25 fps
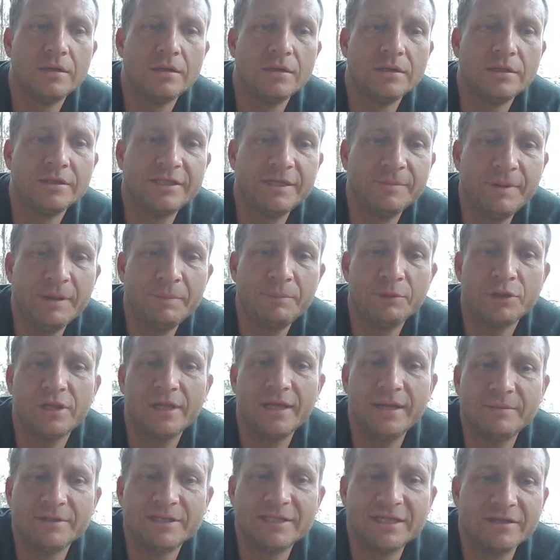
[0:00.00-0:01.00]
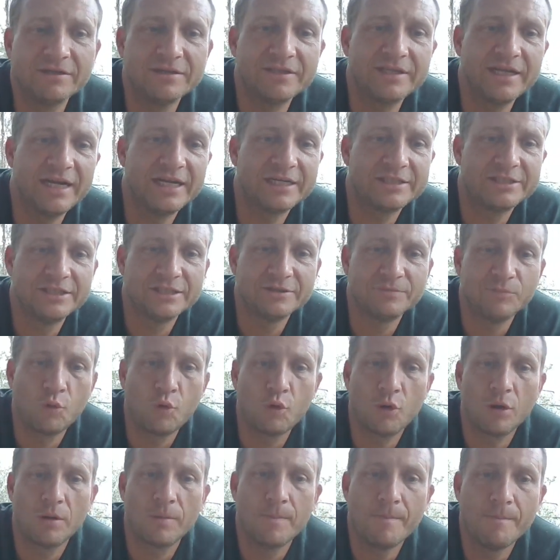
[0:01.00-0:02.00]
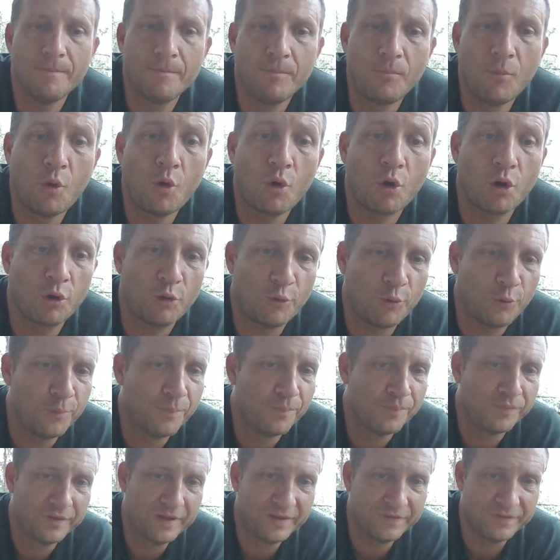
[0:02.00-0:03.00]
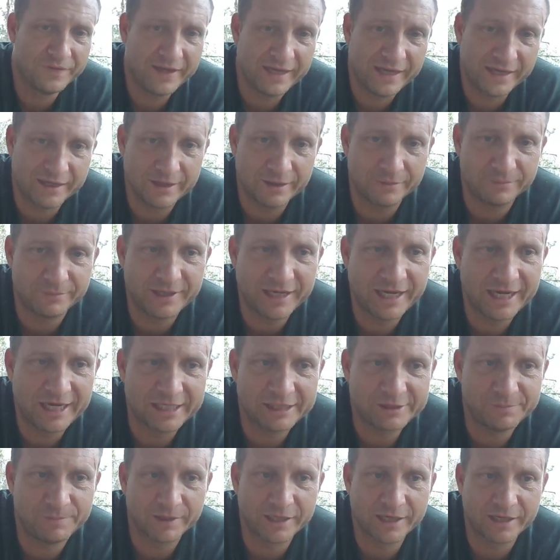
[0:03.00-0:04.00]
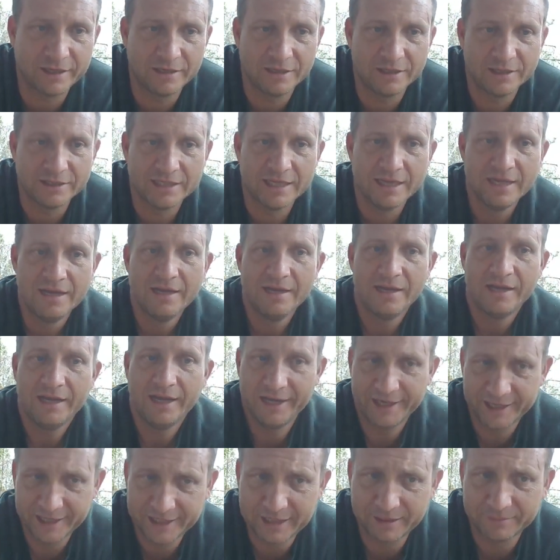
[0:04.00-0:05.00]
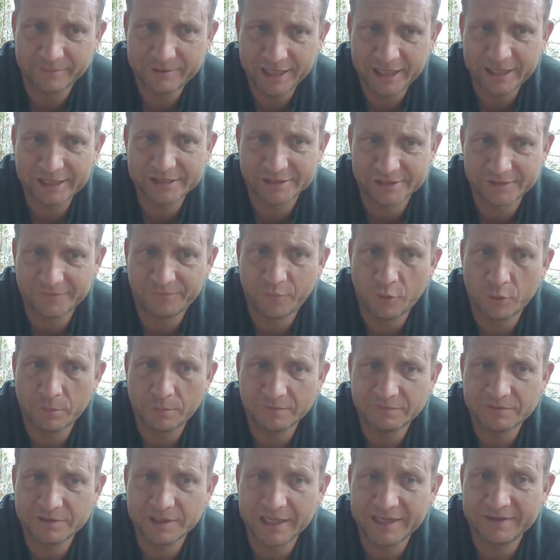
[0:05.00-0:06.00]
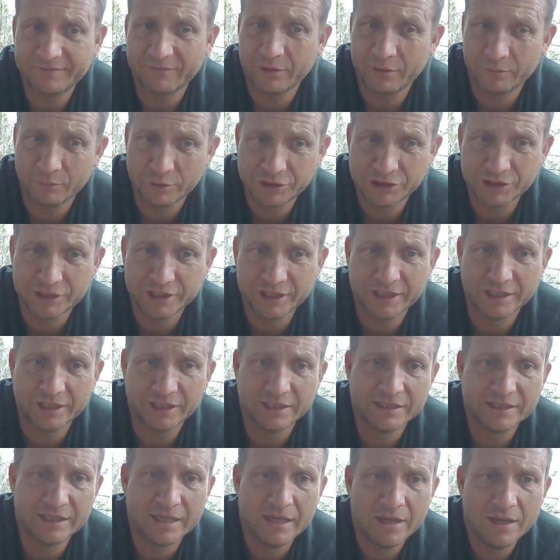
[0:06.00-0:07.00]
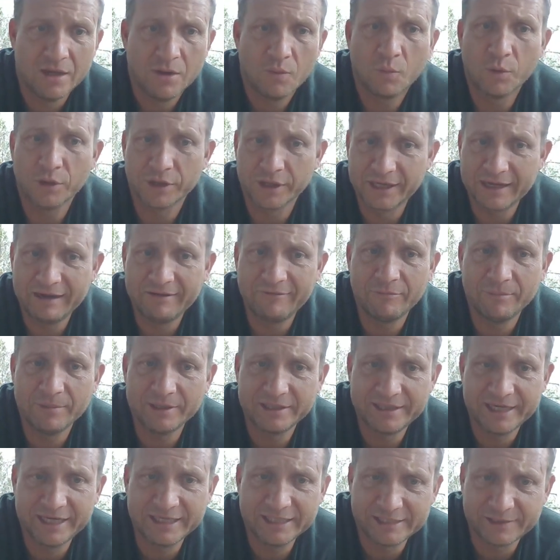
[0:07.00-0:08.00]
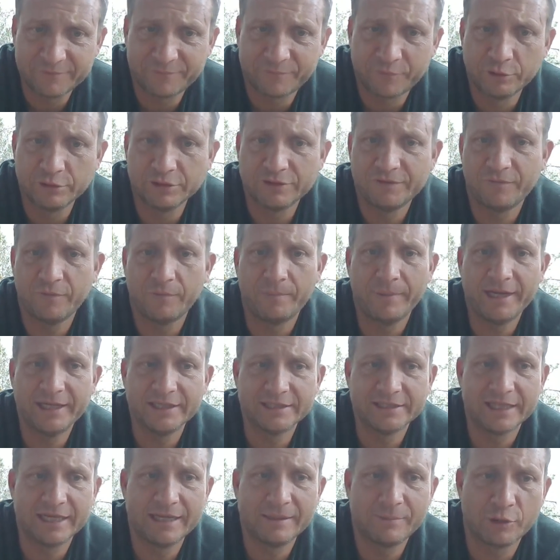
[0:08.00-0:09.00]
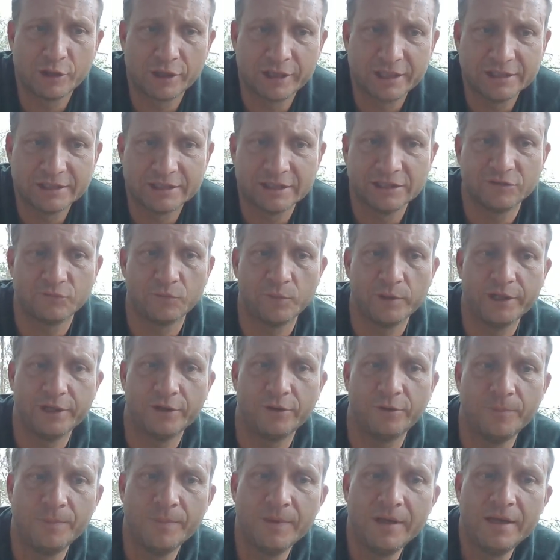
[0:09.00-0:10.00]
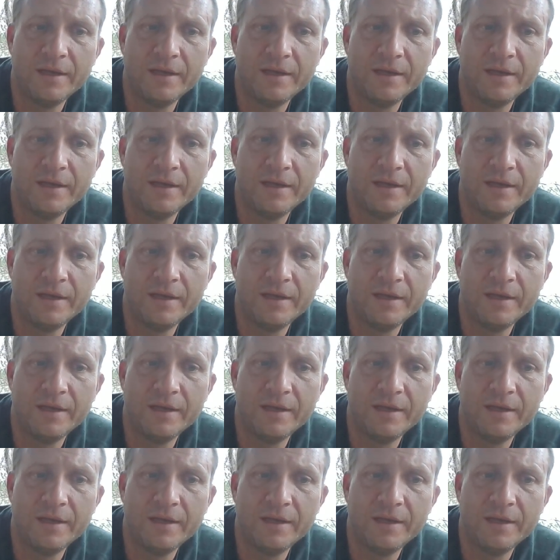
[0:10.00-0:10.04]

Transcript: Some people claim a sales tax is more moral than the income tax because an income tax is a form of slavery, which it is, where the government takes the fruits of a man's labor against his will.